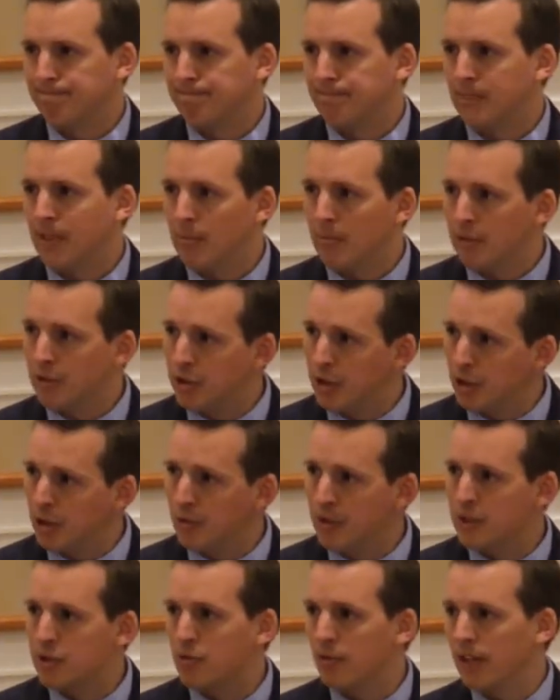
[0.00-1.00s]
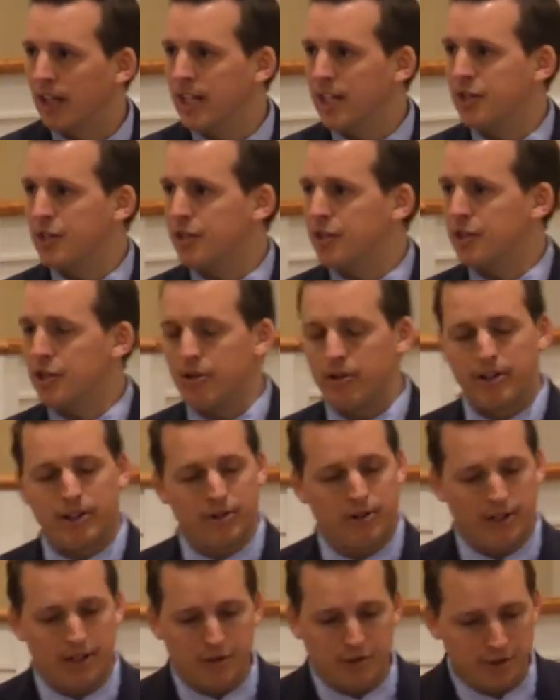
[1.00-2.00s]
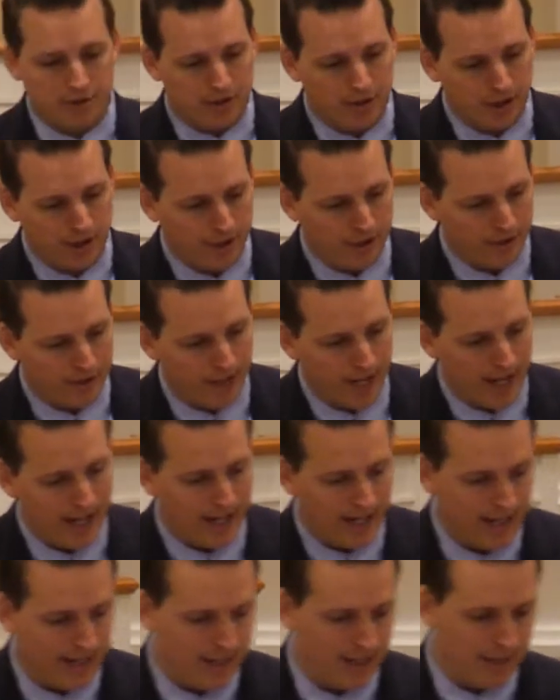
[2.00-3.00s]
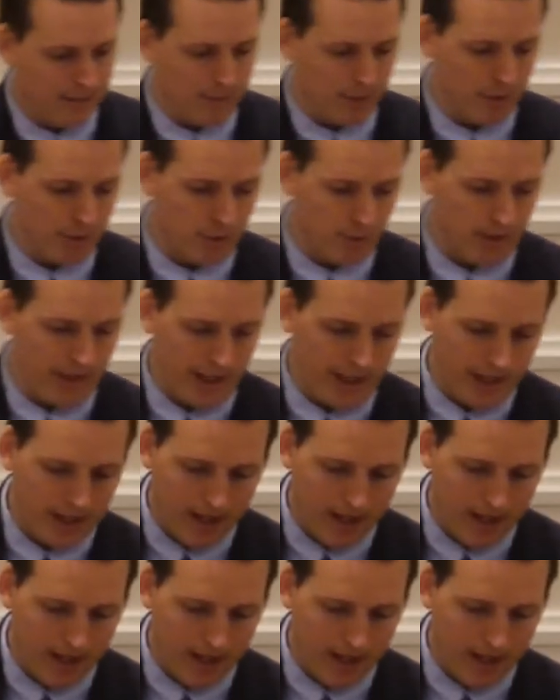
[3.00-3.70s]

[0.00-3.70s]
Number 2, it's religious. You're either interested or you're not. And number 3,